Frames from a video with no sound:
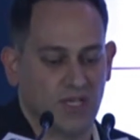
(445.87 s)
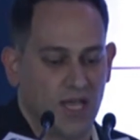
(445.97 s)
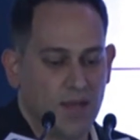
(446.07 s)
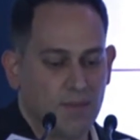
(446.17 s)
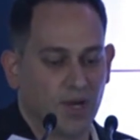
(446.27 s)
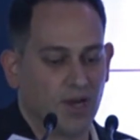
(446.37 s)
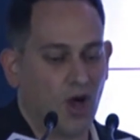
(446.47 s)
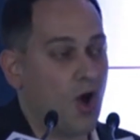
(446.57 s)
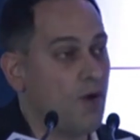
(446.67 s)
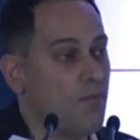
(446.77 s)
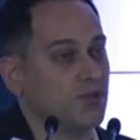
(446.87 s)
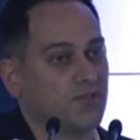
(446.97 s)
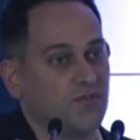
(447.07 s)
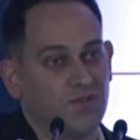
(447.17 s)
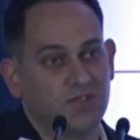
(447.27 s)
But
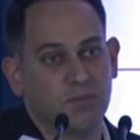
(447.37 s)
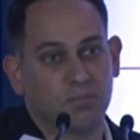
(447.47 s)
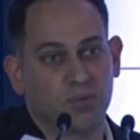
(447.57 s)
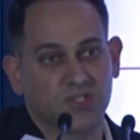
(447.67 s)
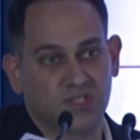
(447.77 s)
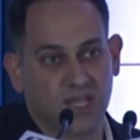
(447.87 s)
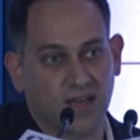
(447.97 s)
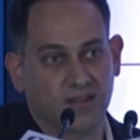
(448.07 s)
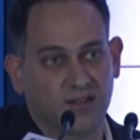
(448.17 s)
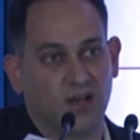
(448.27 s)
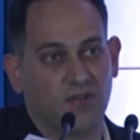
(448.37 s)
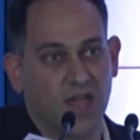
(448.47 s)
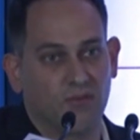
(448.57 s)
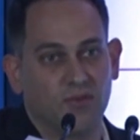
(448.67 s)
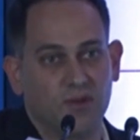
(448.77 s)
almost 50% of
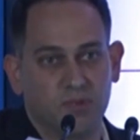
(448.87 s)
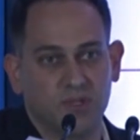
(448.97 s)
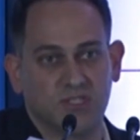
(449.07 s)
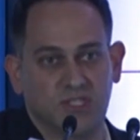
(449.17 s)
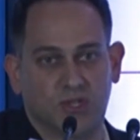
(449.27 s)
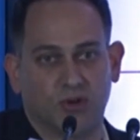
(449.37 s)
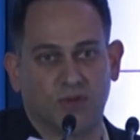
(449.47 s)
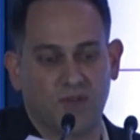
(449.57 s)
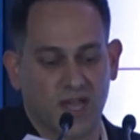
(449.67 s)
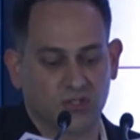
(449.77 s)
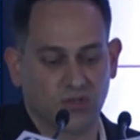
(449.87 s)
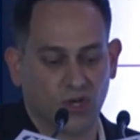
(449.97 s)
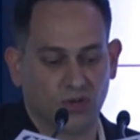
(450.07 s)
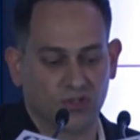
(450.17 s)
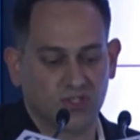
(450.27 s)
every business owner, factory
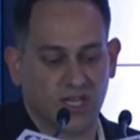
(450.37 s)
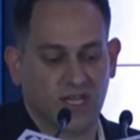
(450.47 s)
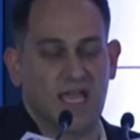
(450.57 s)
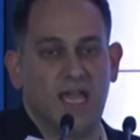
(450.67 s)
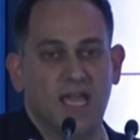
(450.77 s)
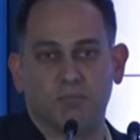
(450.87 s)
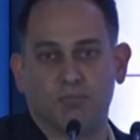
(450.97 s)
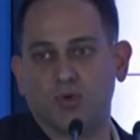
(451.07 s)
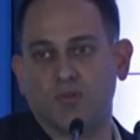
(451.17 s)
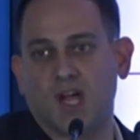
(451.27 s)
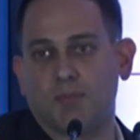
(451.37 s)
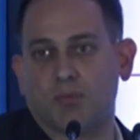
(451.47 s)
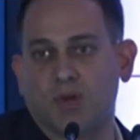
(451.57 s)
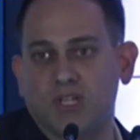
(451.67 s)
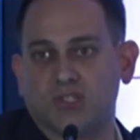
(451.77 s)
owner said improving
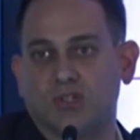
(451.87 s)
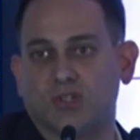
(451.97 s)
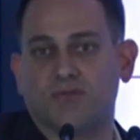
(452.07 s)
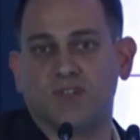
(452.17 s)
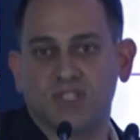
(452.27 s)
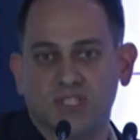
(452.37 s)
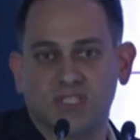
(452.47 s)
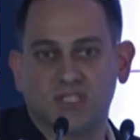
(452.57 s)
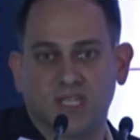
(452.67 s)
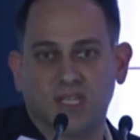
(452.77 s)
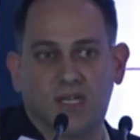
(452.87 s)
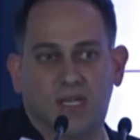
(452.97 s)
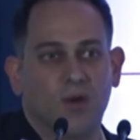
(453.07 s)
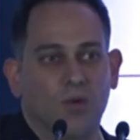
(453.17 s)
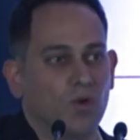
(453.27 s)
operational efficiency
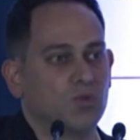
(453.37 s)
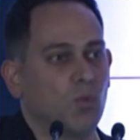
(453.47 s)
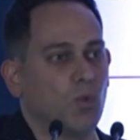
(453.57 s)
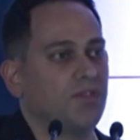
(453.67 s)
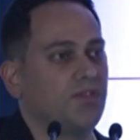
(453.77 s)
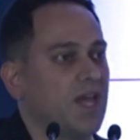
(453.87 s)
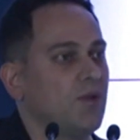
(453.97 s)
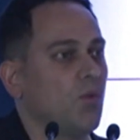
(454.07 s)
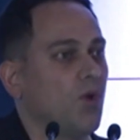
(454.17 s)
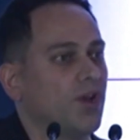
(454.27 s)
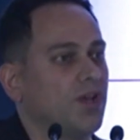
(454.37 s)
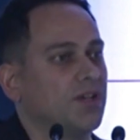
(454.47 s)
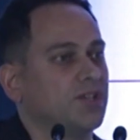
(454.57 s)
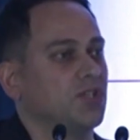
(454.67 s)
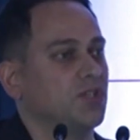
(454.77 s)
was what they wanted
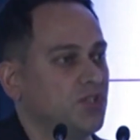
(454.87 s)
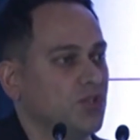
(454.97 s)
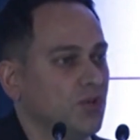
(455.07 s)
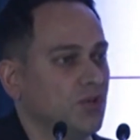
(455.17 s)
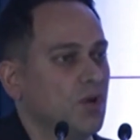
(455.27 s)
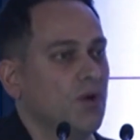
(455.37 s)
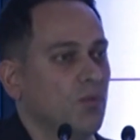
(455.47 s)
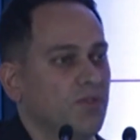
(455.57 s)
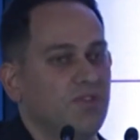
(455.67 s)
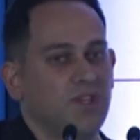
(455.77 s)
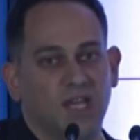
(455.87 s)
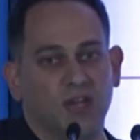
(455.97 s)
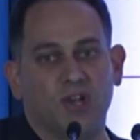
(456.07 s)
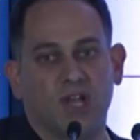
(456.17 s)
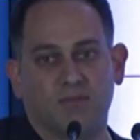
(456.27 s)
to do with the
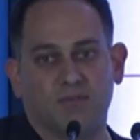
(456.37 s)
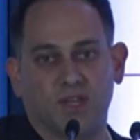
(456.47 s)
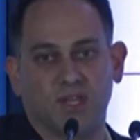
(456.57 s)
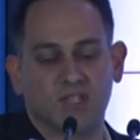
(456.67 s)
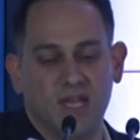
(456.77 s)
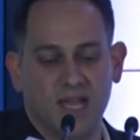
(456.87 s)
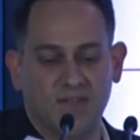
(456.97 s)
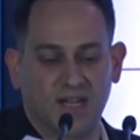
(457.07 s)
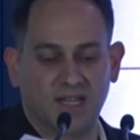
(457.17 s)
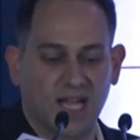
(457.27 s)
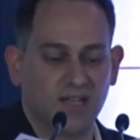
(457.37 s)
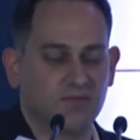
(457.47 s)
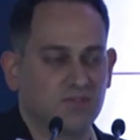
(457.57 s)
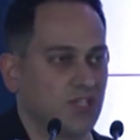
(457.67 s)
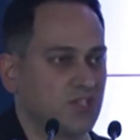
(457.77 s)
Internet of Things. And that kind of
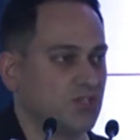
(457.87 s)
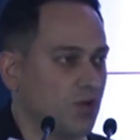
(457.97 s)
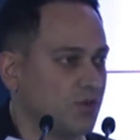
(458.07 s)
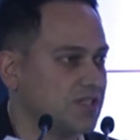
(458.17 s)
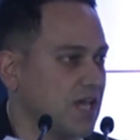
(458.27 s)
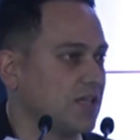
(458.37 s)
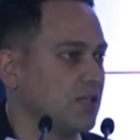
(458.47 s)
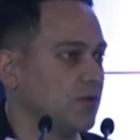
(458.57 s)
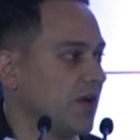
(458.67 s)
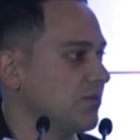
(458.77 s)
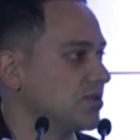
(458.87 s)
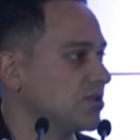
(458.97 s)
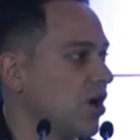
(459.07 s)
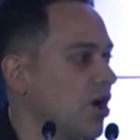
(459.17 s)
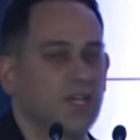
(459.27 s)
touches on exactly what I was
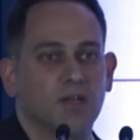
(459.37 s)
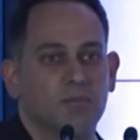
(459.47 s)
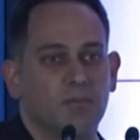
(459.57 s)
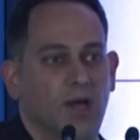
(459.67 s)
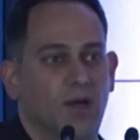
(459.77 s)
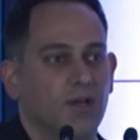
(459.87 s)
talking about